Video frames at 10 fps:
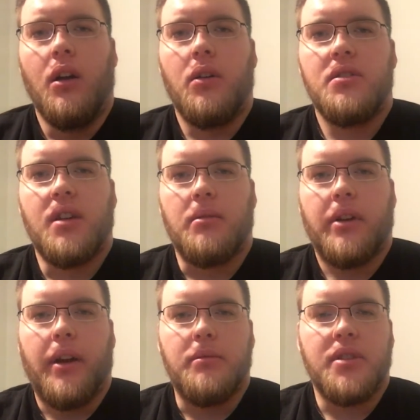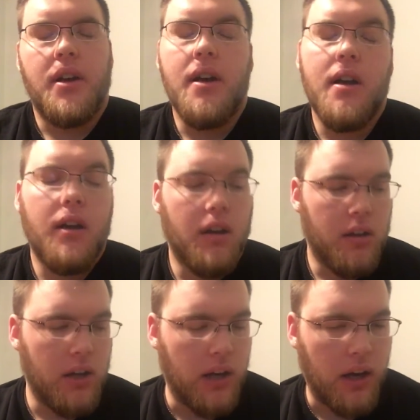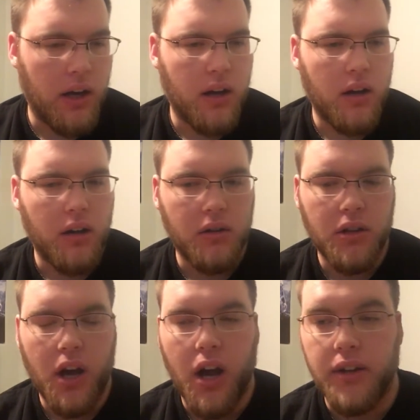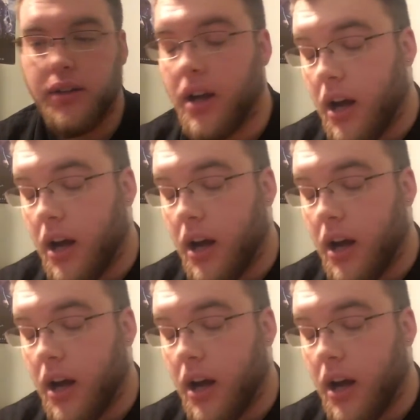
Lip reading: What's up, Cubs? Oh God,